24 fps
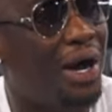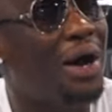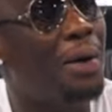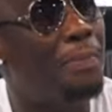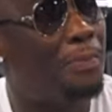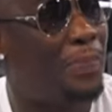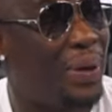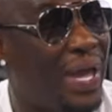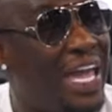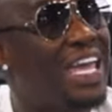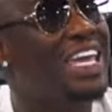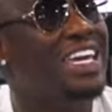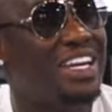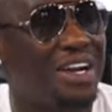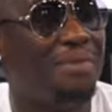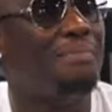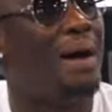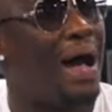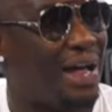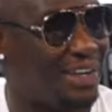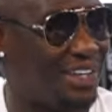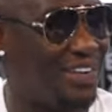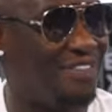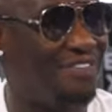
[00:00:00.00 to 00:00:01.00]
opinion
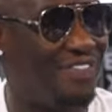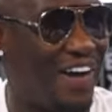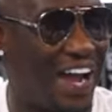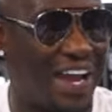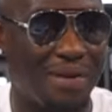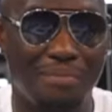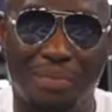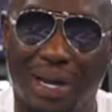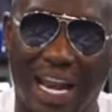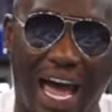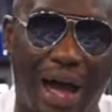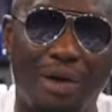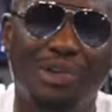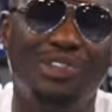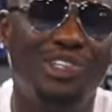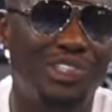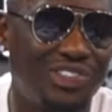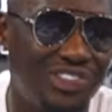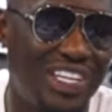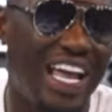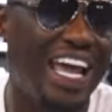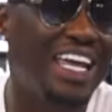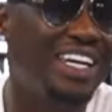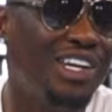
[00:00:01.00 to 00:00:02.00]
about the fight. But I was
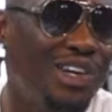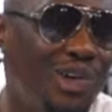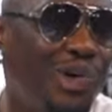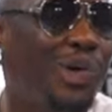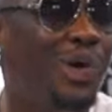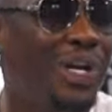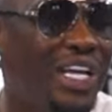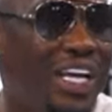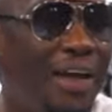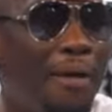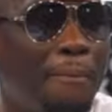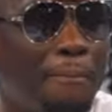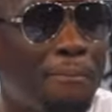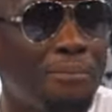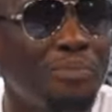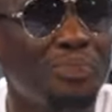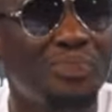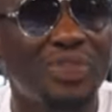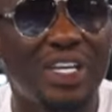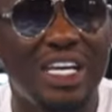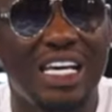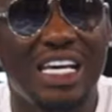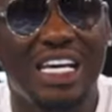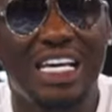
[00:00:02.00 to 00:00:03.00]
standing on it.
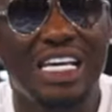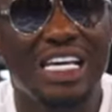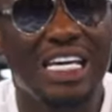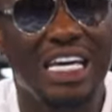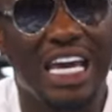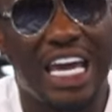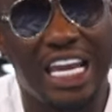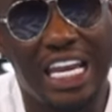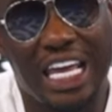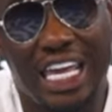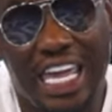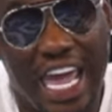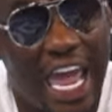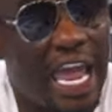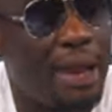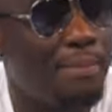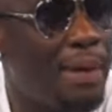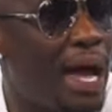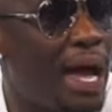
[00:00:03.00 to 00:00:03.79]
And it came